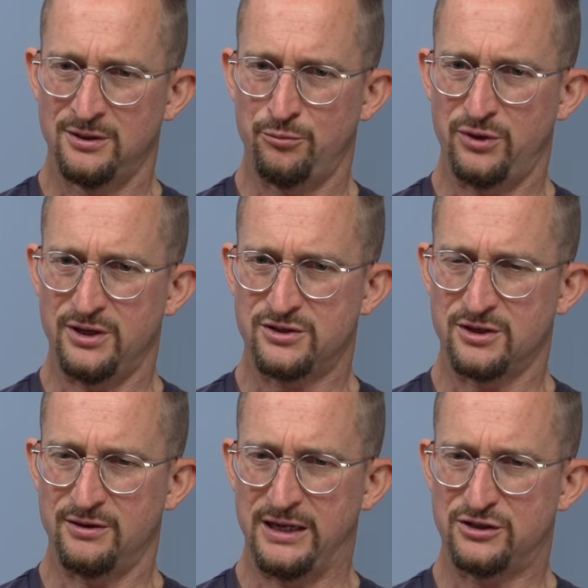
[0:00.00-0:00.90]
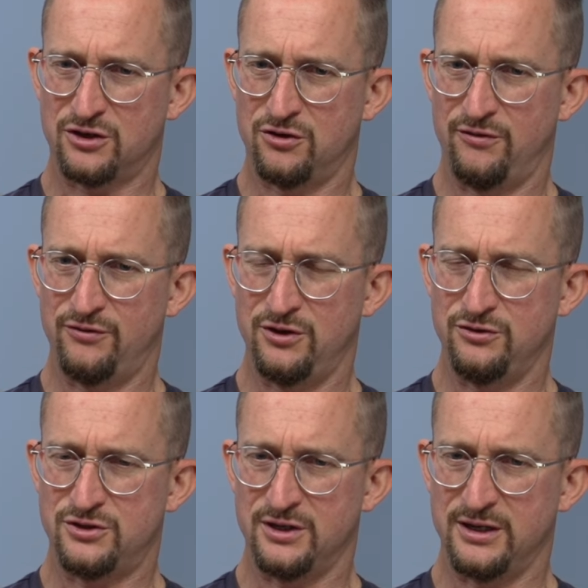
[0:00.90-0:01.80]
but it's a
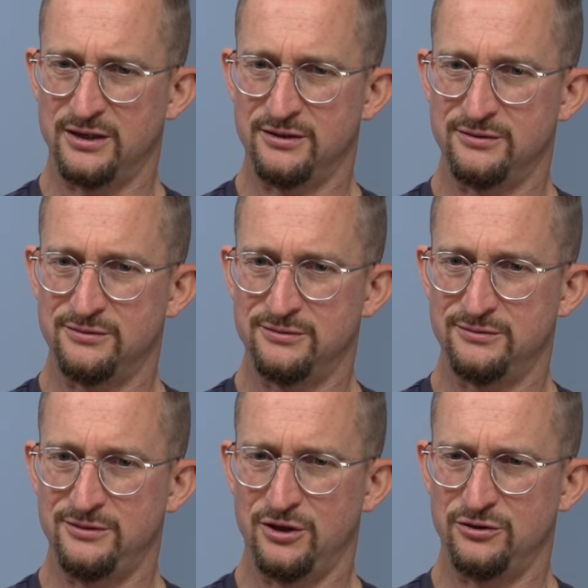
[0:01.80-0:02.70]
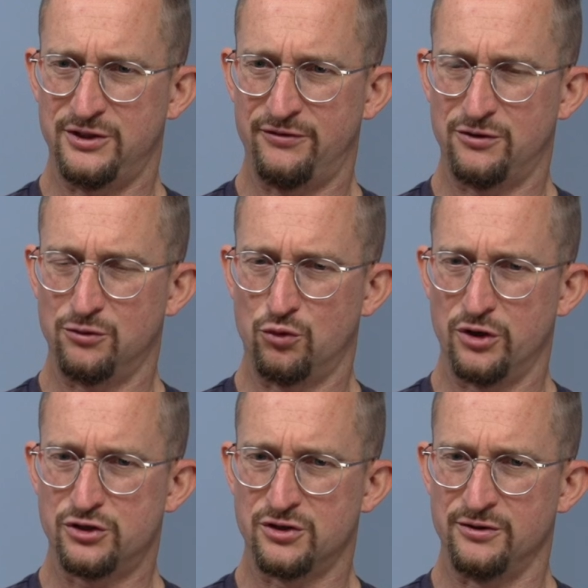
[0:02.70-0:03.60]
convoluted and difficult
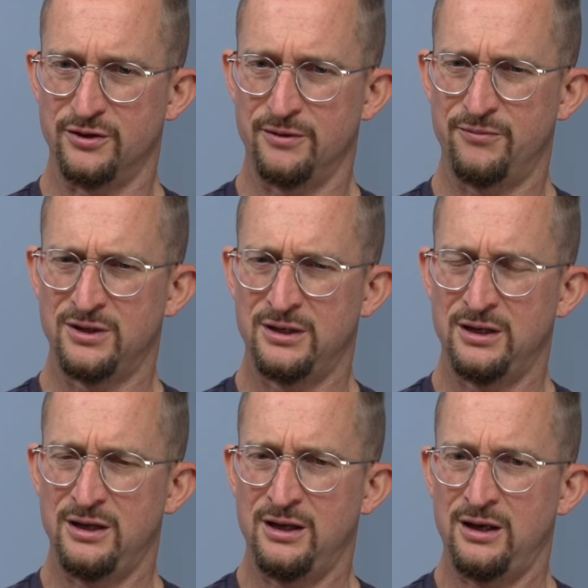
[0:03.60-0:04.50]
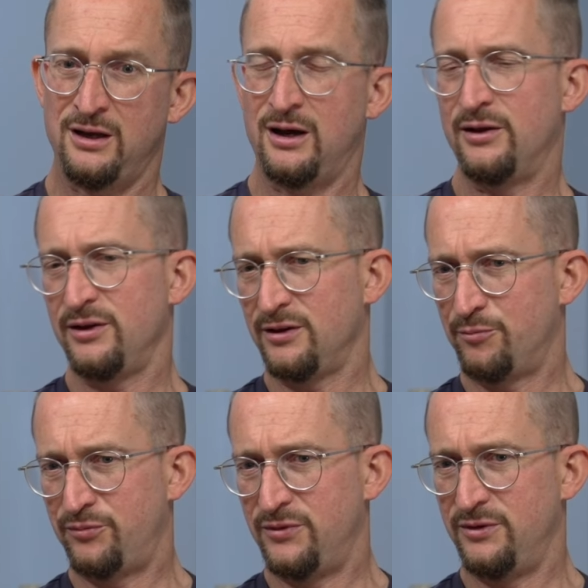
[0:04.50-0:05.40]
question. I
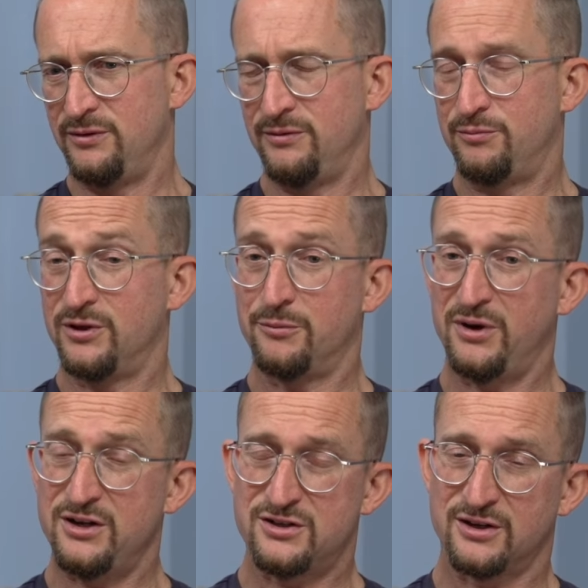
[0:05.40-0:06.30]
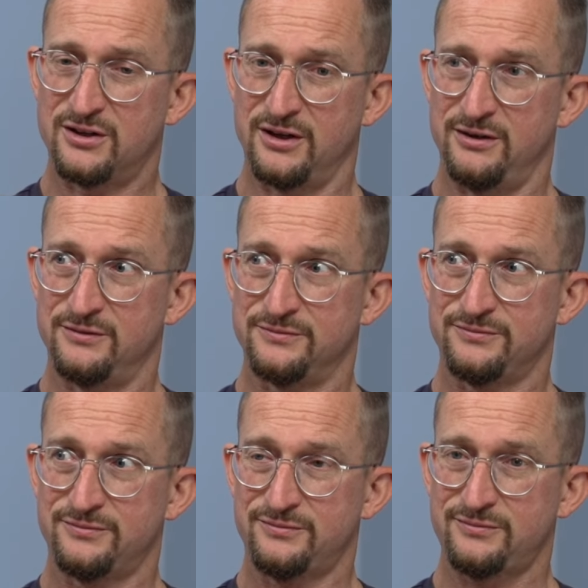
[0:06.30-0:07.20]
think the basic thing,
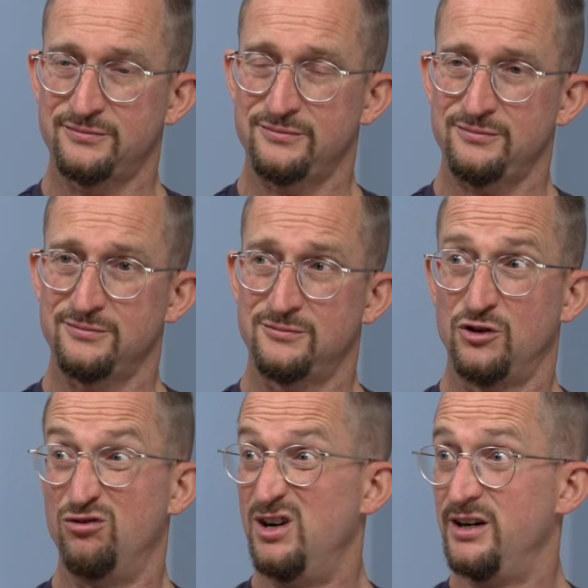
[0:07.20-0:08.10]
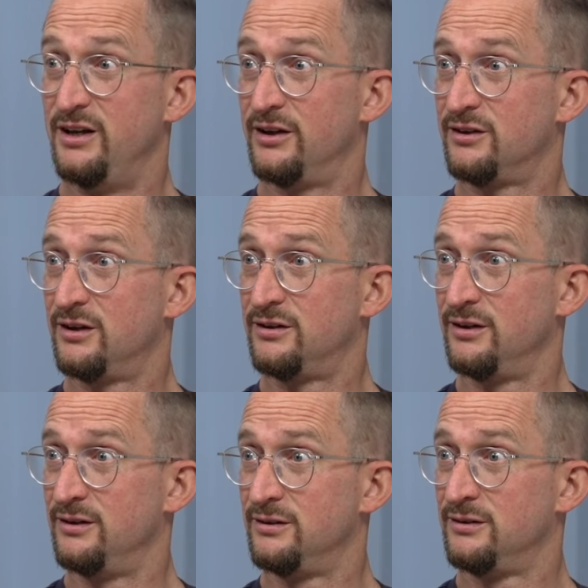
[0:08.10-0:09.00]
really, I
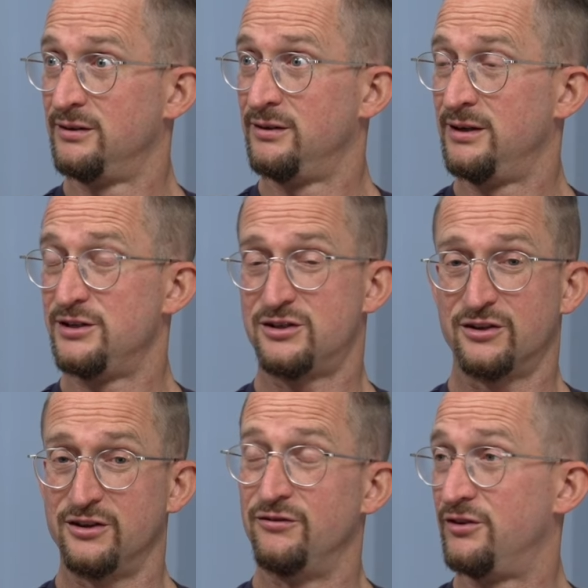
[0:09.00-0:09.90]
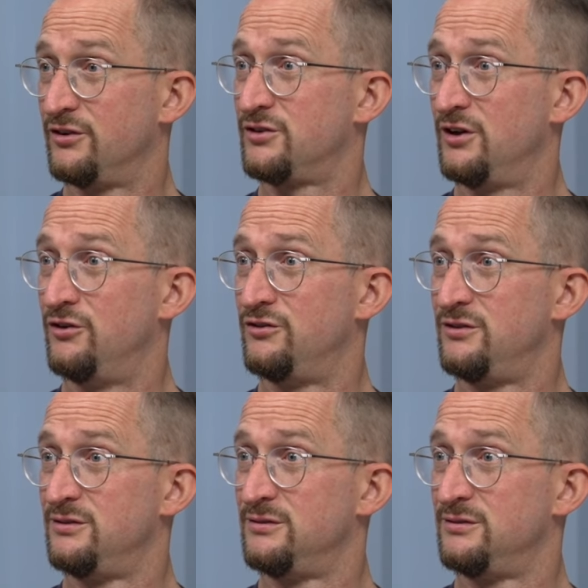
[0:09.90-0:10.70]
think, is to think for yourself.